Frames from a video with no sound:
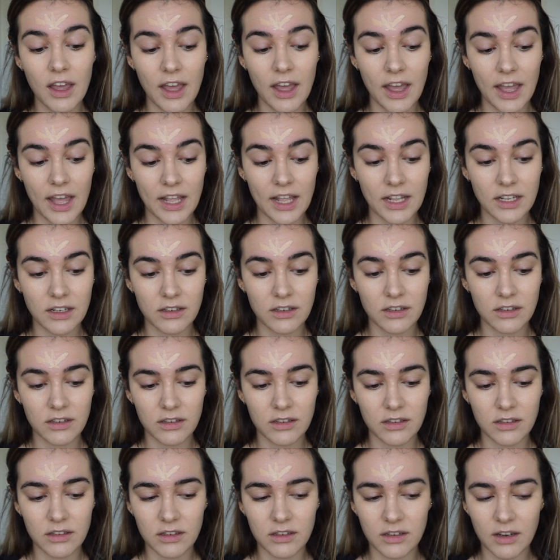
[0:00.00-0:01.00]
and
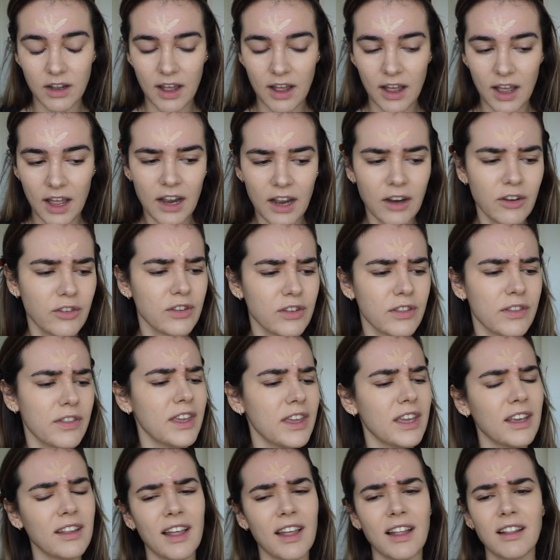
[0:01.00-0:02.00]
I just
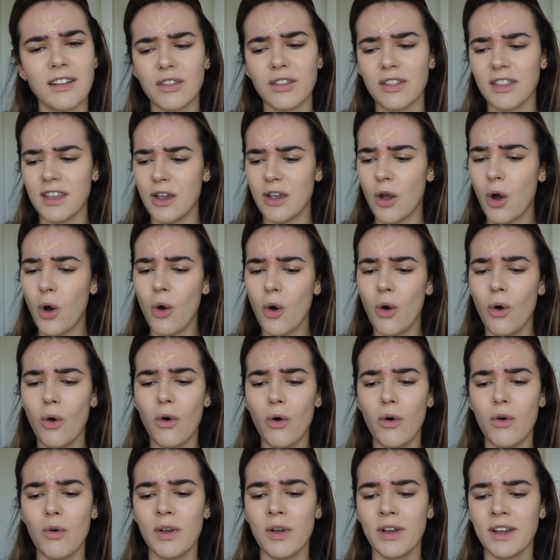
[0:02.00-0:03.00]
think that the
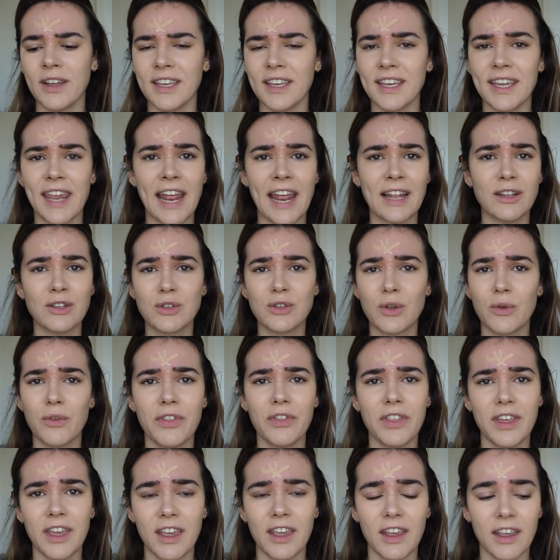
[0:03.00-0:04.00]
whole cancel
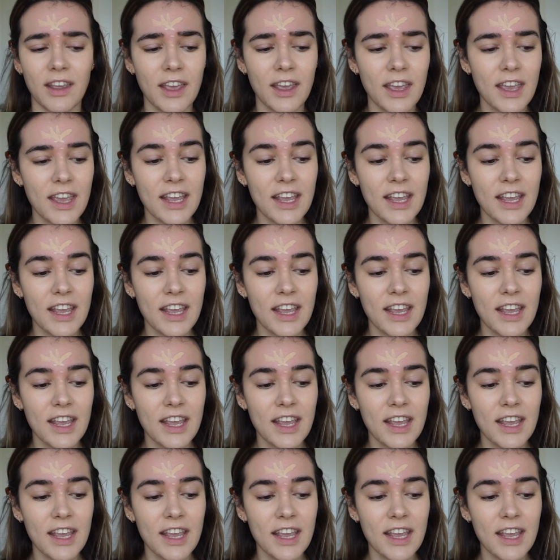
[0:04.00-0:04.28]
thing